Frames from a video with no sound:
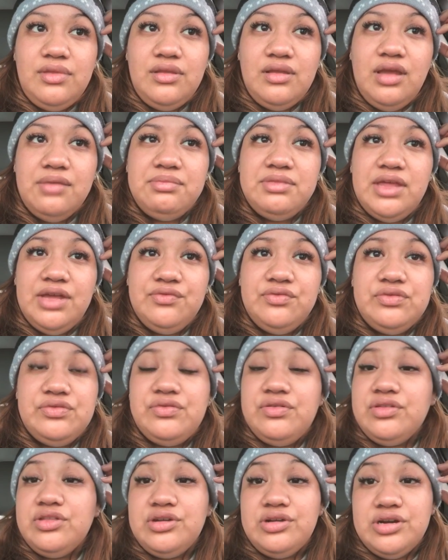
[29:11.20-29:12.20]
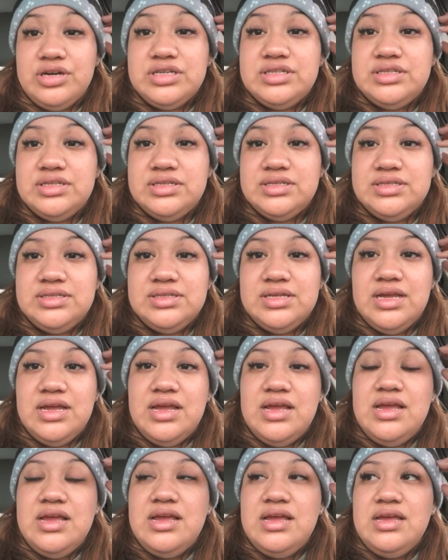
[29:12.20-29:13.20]
I'm thankful for the nurses
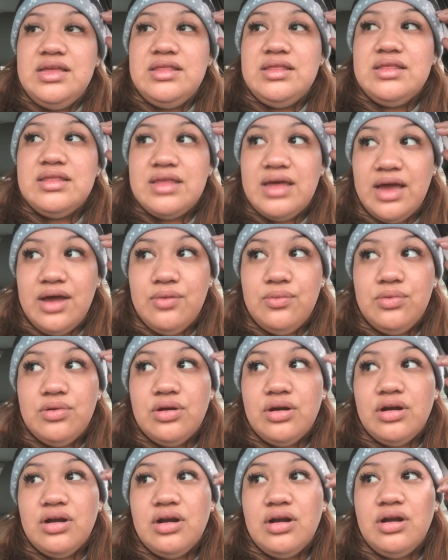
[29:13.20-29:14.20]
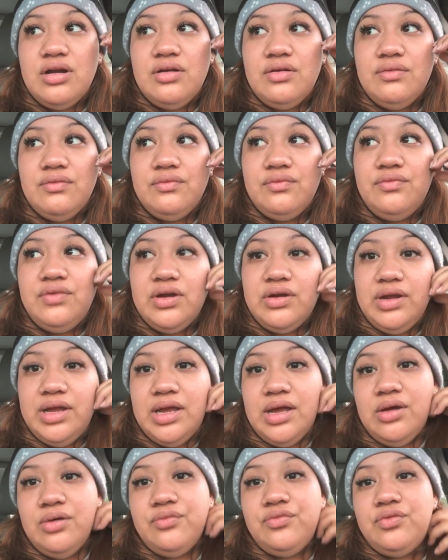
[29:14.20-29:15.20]
that were very
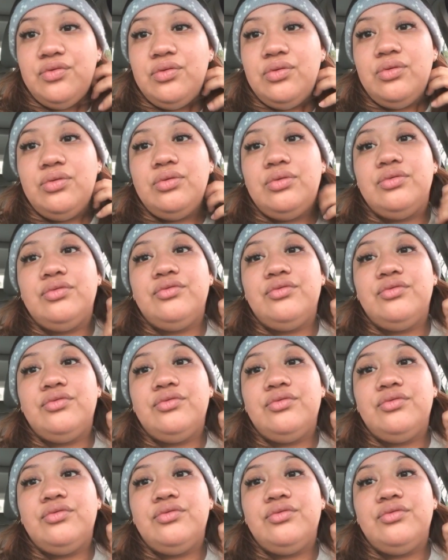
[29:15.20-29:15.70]
helpful,